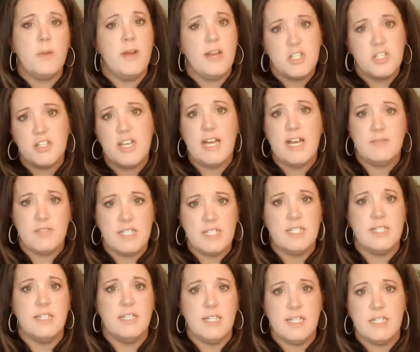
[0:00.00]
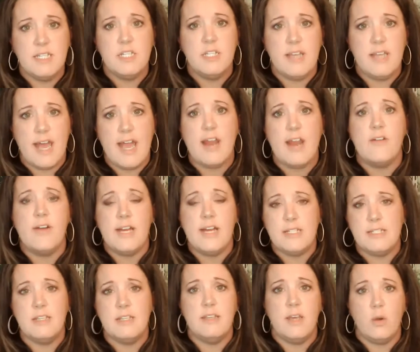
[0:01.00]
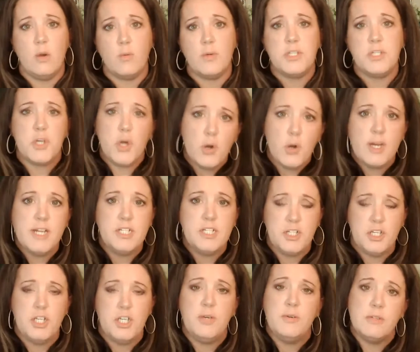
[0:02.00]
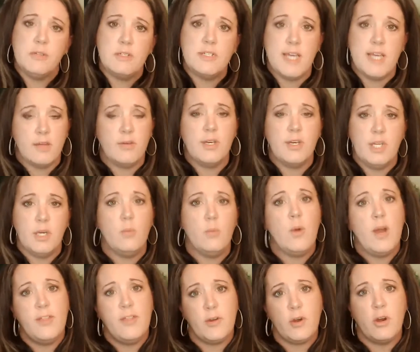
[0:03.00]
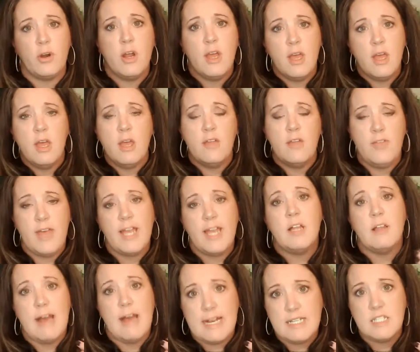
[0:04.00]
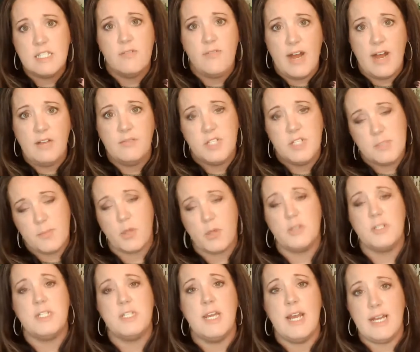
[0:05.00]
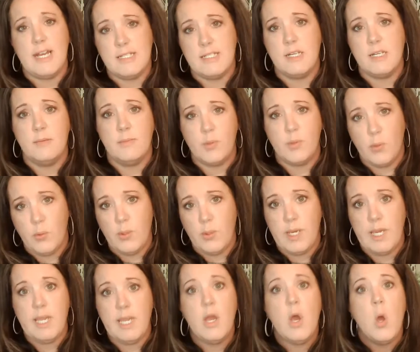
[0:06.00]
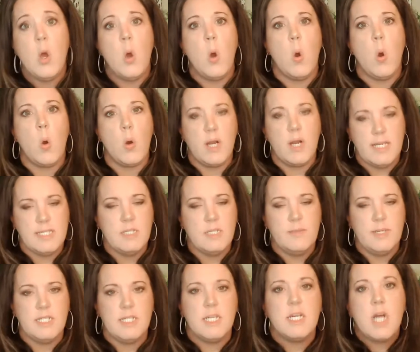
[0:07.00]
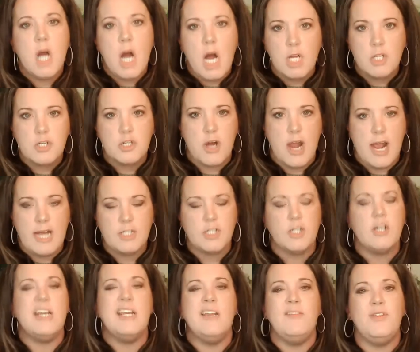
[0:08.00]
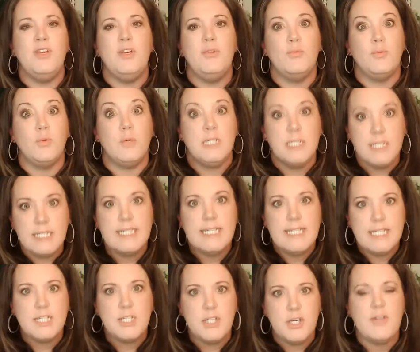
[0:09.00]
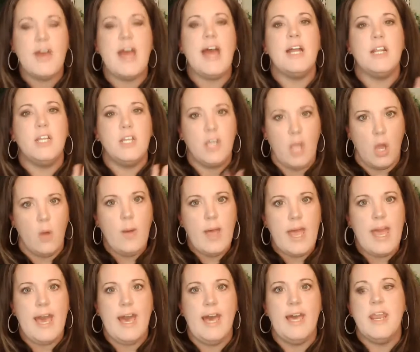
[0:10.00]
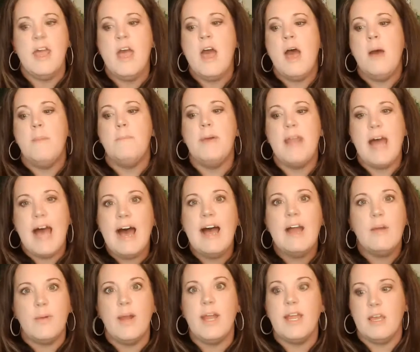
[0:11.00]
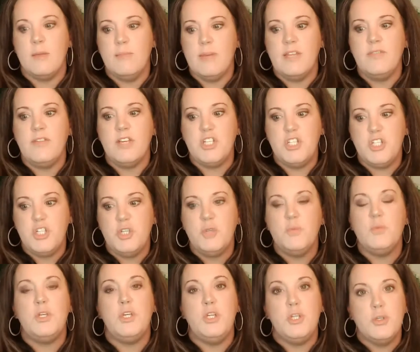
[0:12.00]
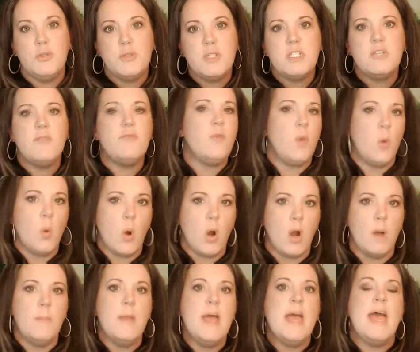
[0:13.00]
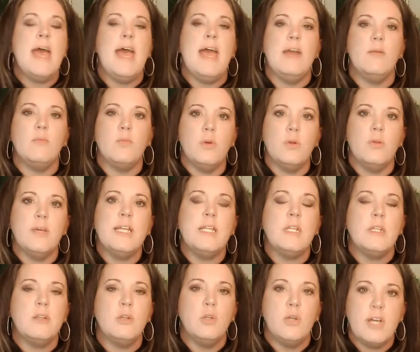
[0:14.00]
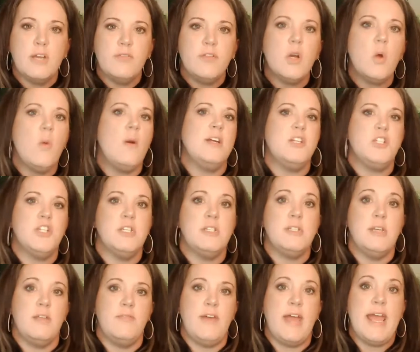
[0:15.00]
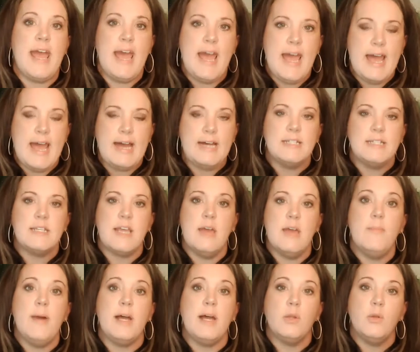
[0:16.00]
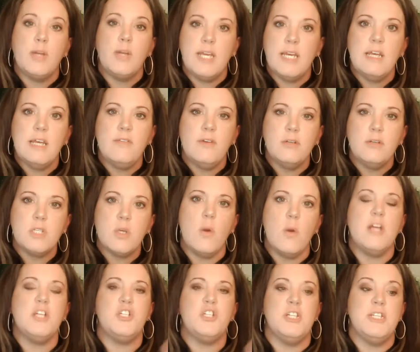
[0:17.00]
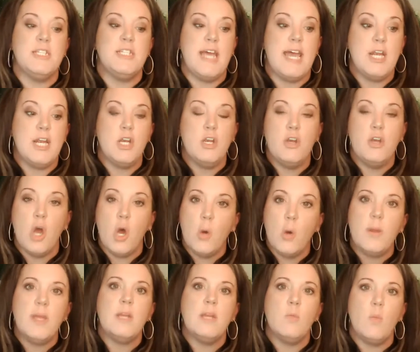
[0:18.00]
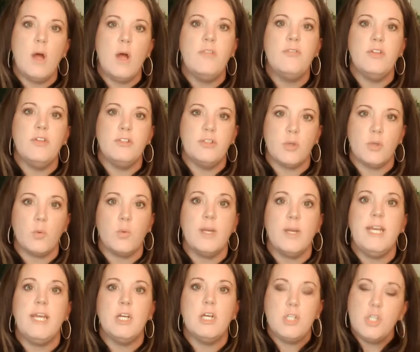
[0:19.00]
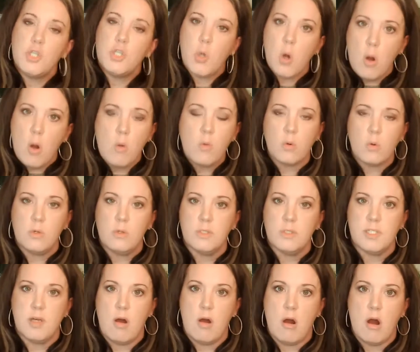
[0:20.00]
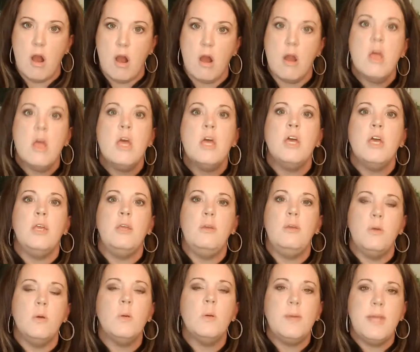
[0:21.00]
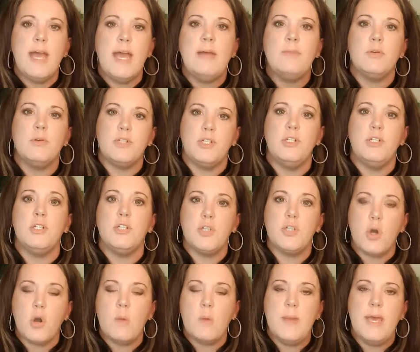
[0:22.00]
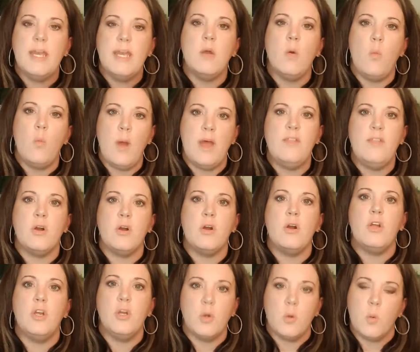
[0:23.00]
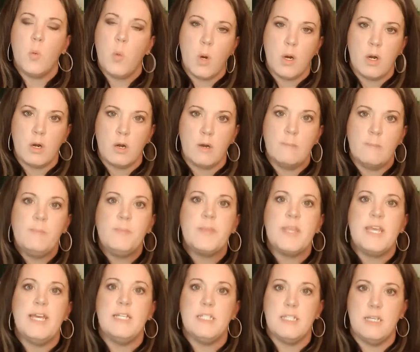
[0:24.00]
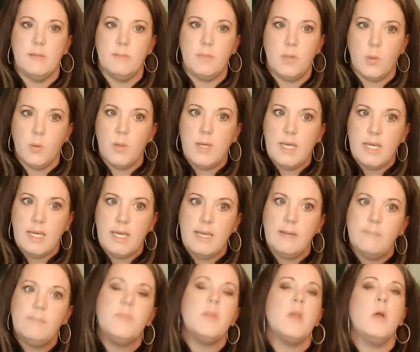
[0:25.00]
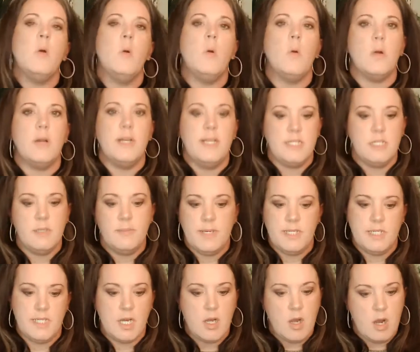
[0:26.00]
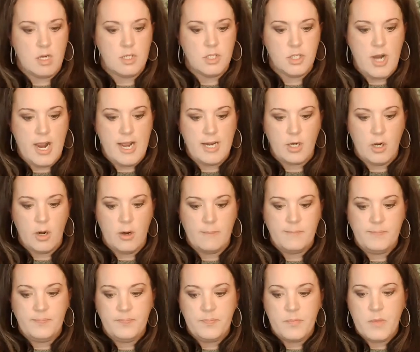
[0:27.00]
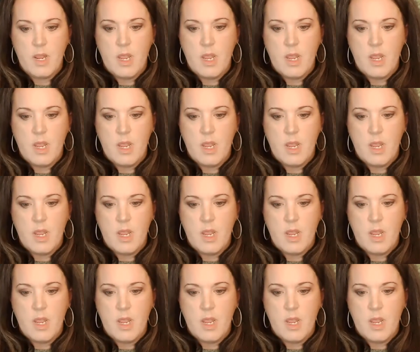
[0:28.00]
You actually have to send it into the IRS, and they'll return it to you, telling you whether they classify this person as an employee or an independent contractor. And if you really need to do that, go ahead. But I recommend that you use the form and really look at the questions that they ask. And by looking at those questions and knowing what the 3 control rules are, you'll be able to determine whether your worker is an employee or an independent contractor.